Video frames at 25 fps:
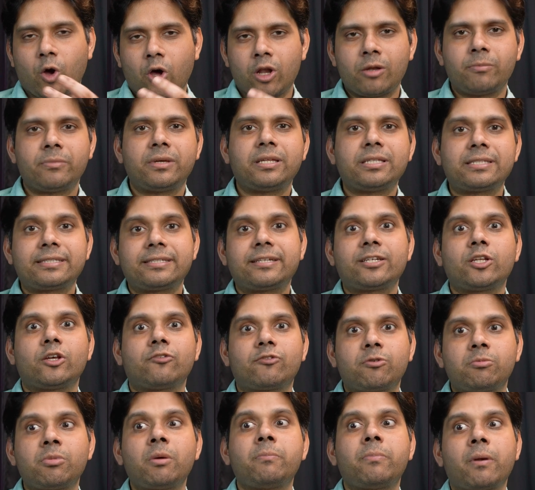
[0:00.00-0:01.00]
all means that you
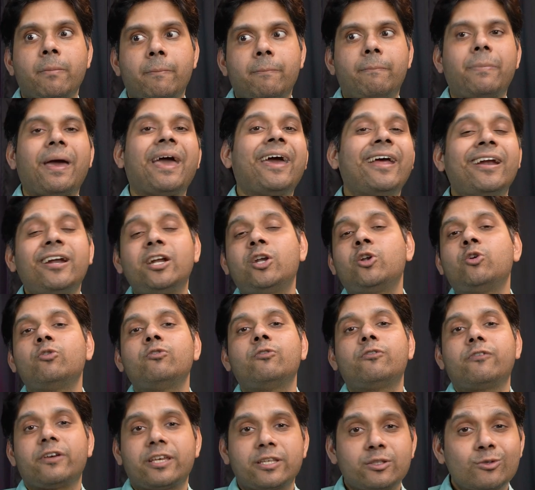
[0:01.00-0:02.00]
have to be prepared to
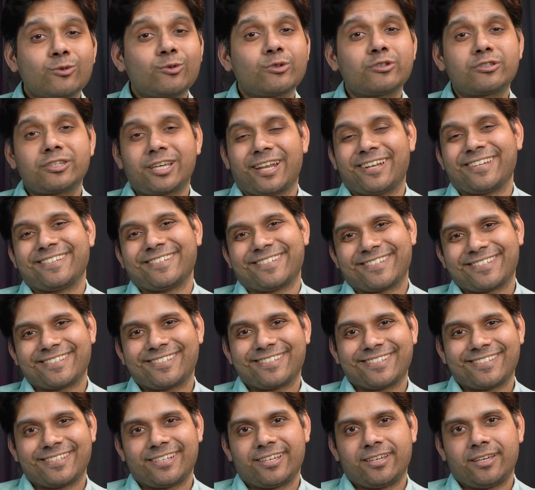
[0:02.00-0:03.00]
face those
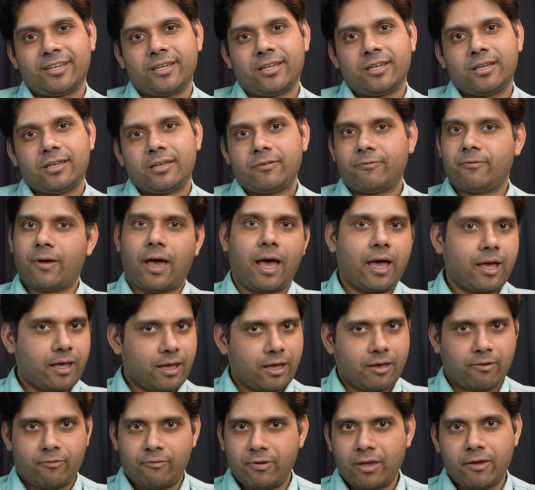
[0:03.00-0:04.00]
challenges.
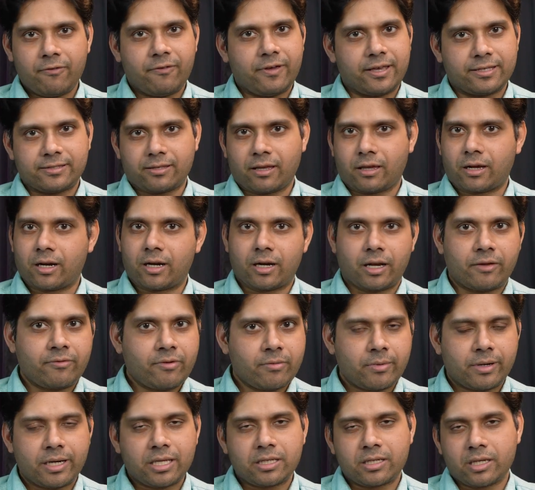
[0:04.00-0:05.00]
We are facing it,
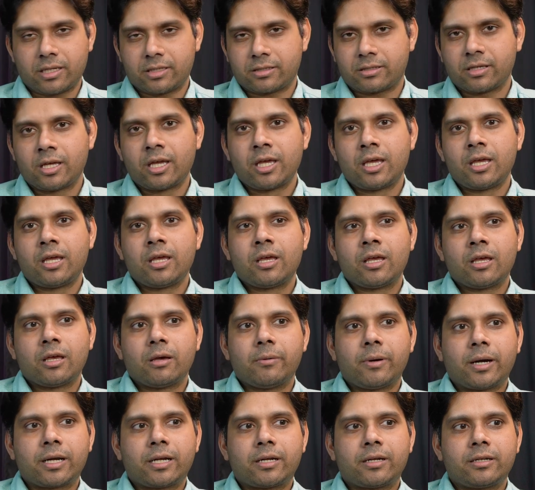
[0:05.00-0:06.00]
everybody does.
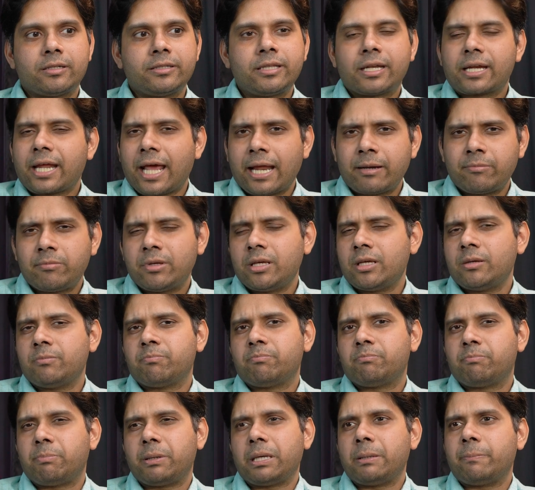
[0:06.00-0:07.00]
But there can be
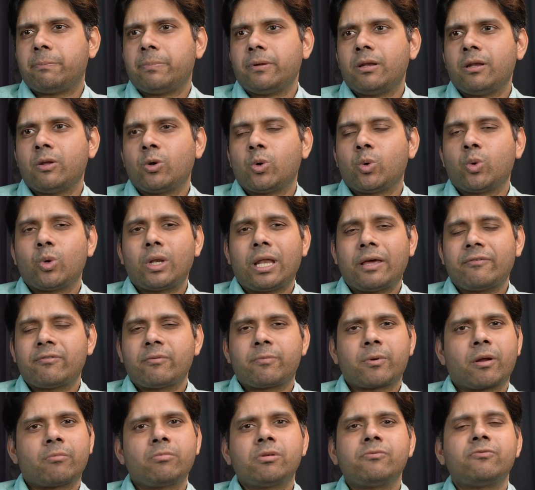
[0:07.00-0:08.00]
people who will have a
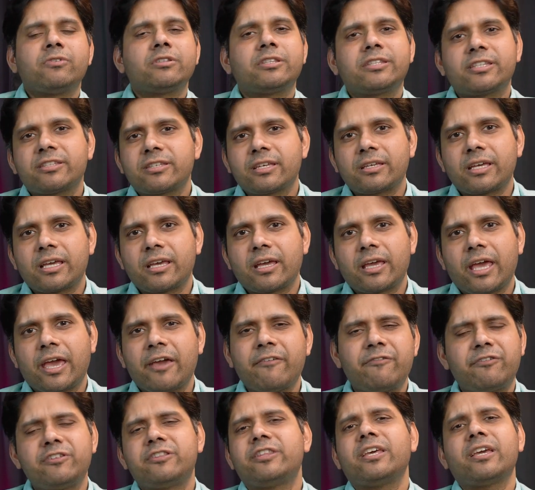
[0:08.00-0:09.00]
problem with
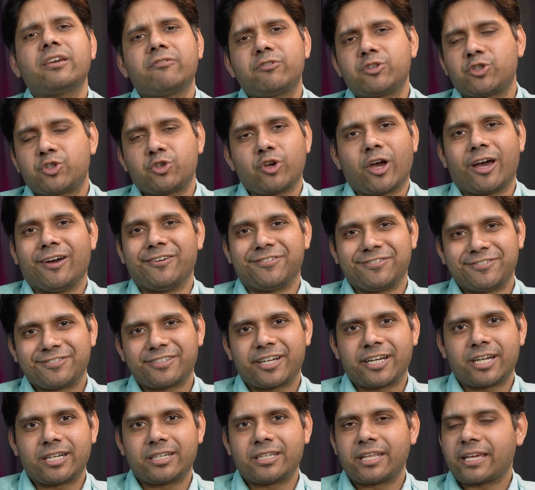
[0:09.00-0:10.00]
everything which you have,
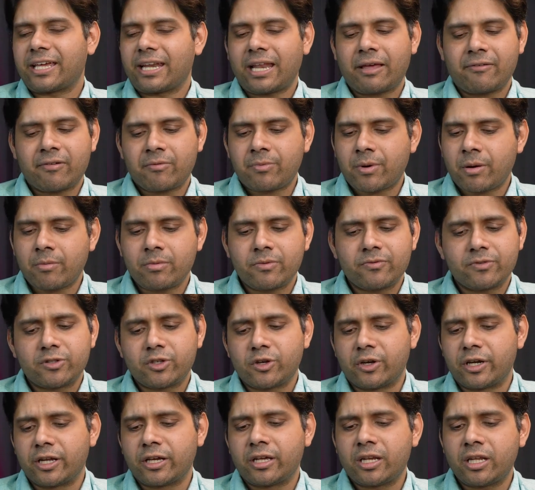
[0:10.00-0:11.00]
right? They can have a problem with
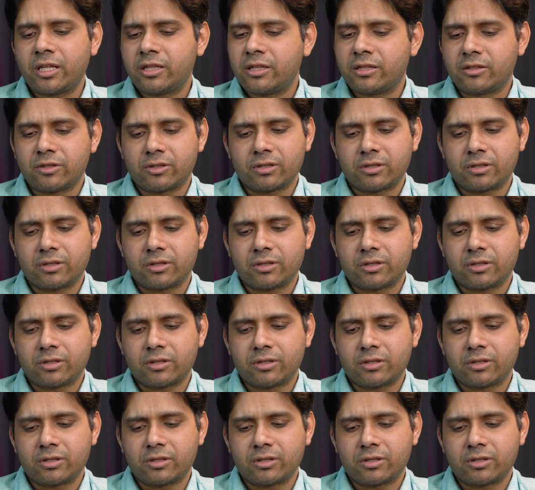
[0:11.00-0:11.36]
your degree,